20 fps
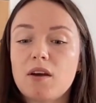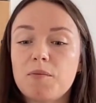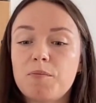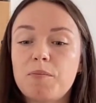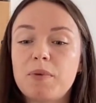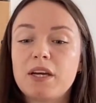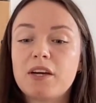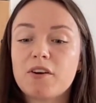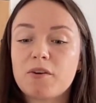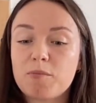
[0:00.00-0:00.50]

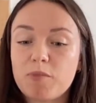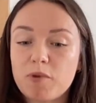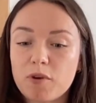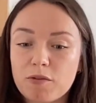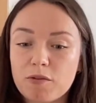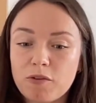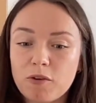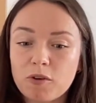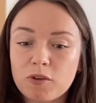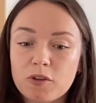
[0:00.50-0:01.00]
bigger
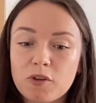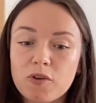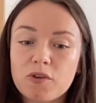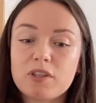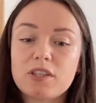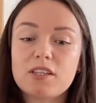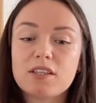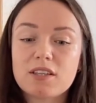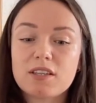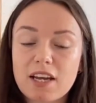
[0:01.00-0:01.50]
portfolio
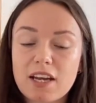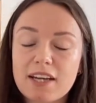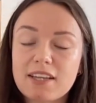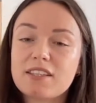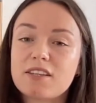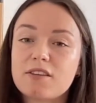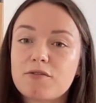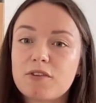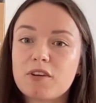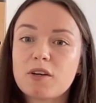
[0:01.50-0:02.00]
and did like
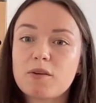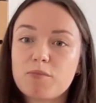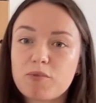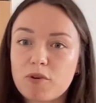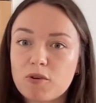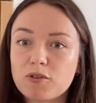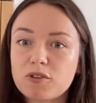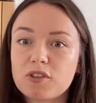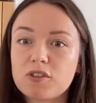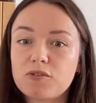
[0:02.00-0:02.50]
different
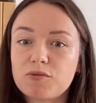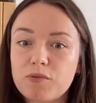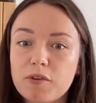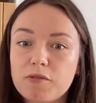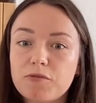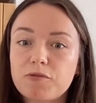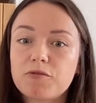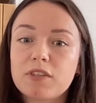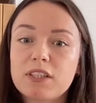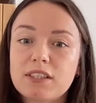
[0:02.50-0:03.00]
approaches
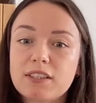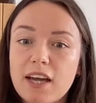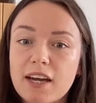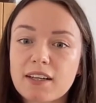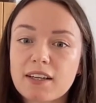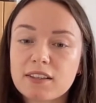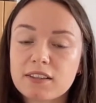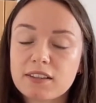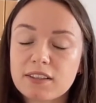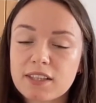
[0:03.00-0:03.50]
with
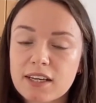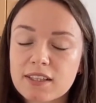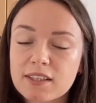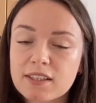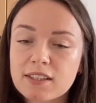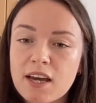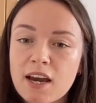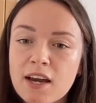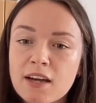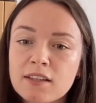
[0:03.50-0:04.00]
recycled
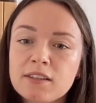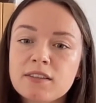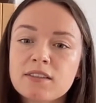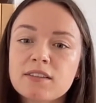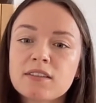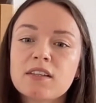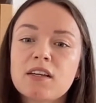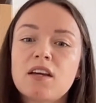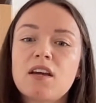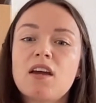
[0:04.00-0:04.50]
textiles.